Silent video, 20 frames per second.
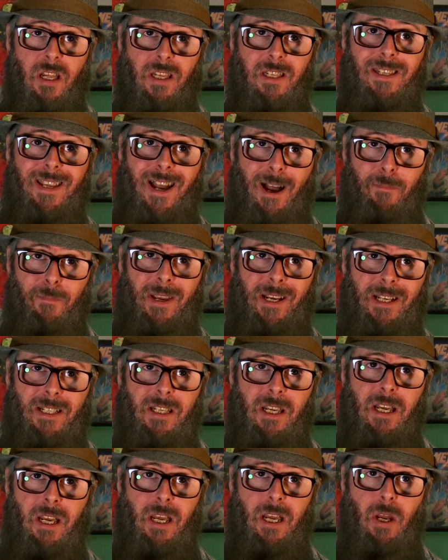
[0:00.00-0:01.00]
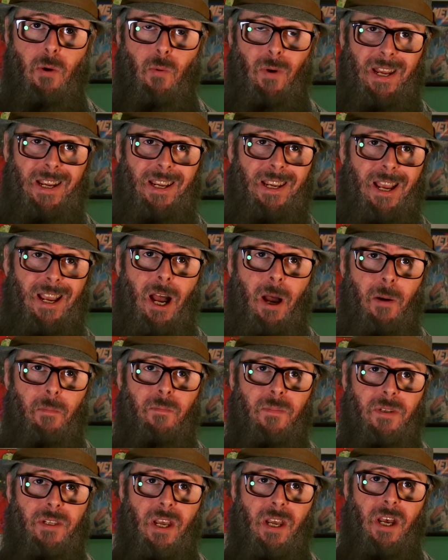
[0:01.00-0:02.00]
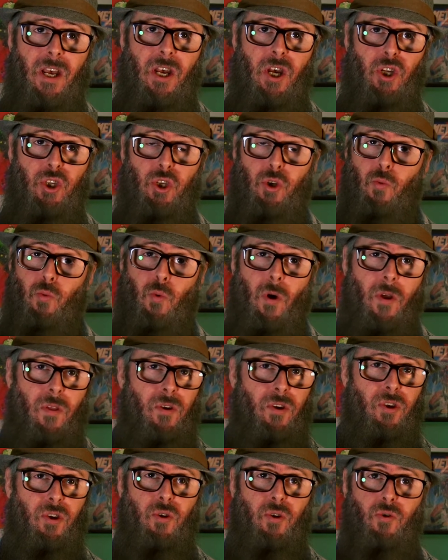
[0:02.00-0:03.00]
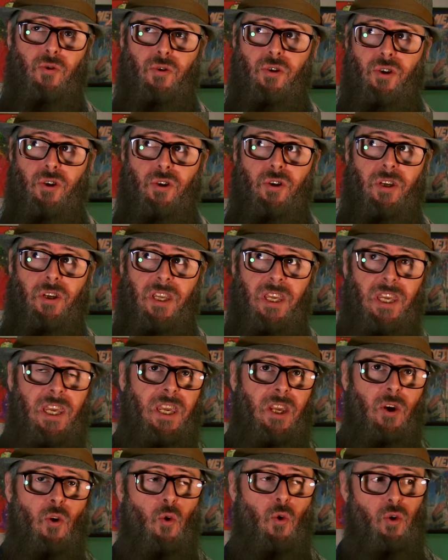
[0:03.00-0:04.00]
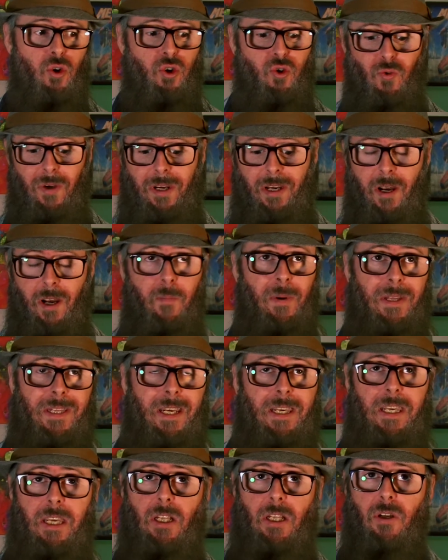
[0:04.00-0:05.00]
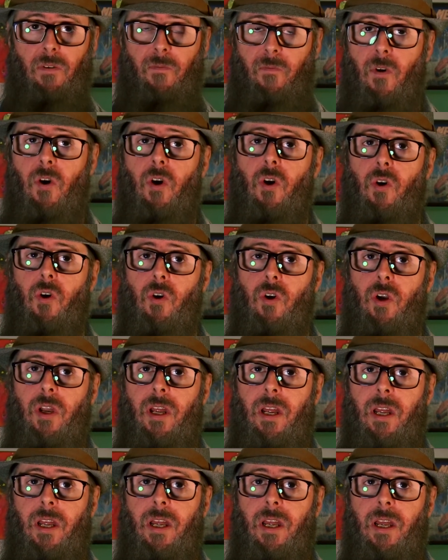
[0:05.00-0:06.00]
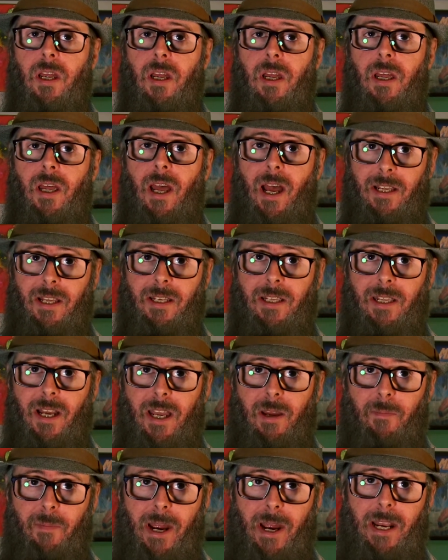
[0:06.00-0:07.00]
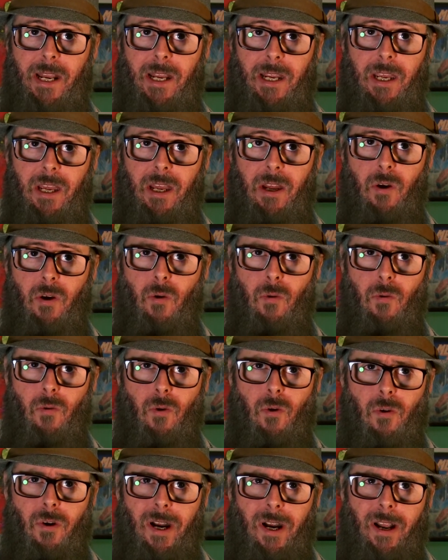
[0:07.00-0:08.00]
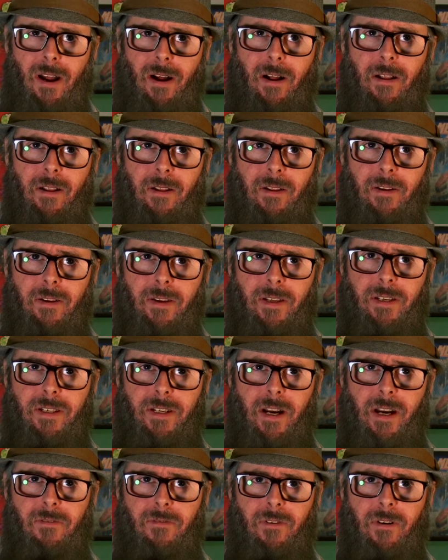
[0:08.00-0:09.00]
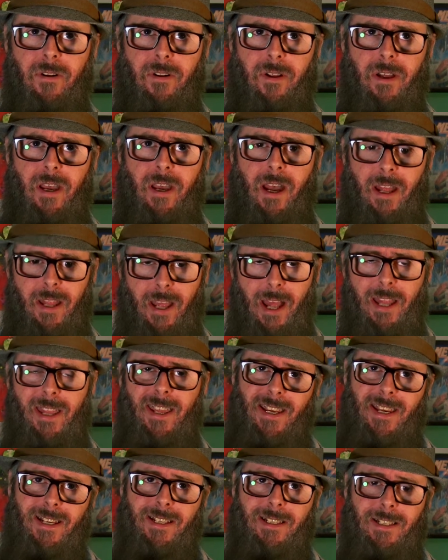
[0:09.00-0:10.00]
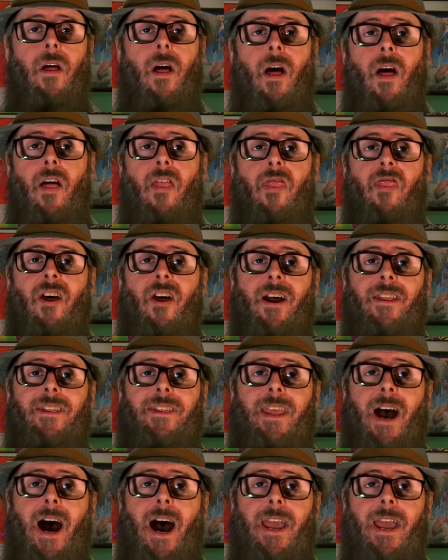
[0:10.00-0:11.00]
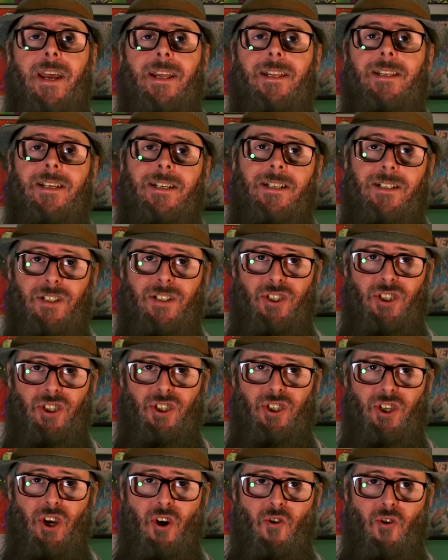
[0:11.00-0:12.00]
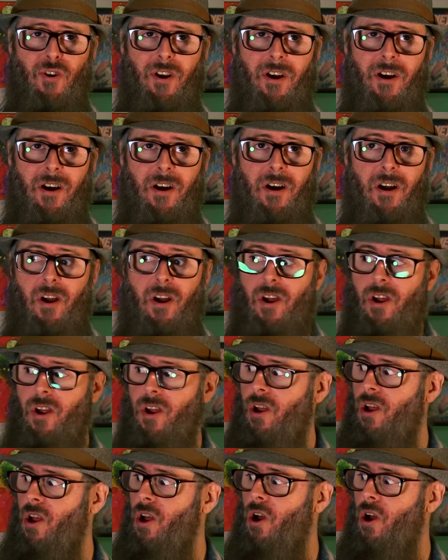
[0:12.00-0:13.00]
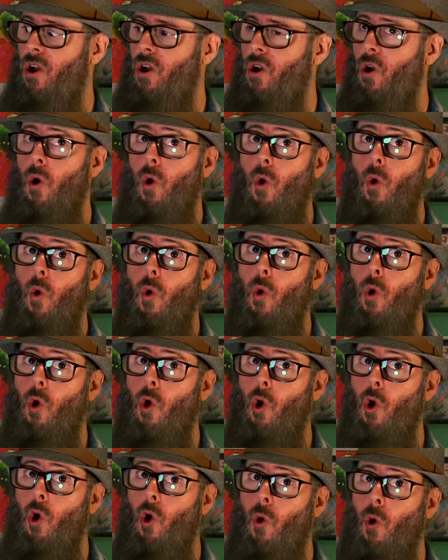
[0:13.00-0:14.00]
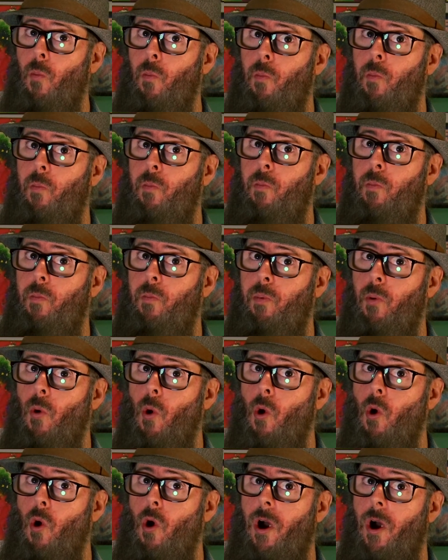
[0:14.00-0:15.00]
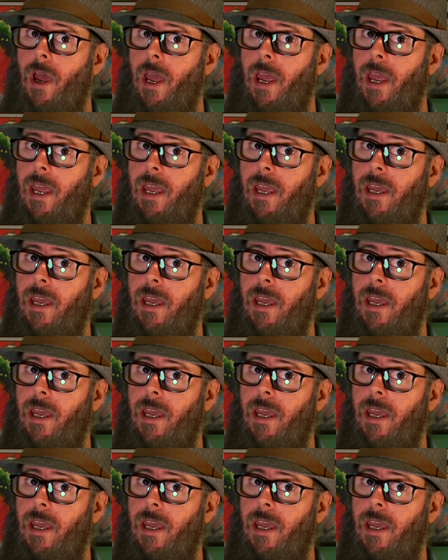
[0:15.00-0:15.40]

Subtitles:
topics when it comes to whether you should eat or drink a particular food as a diabetic, or at all in general, and that is the diet soda. Oh boy!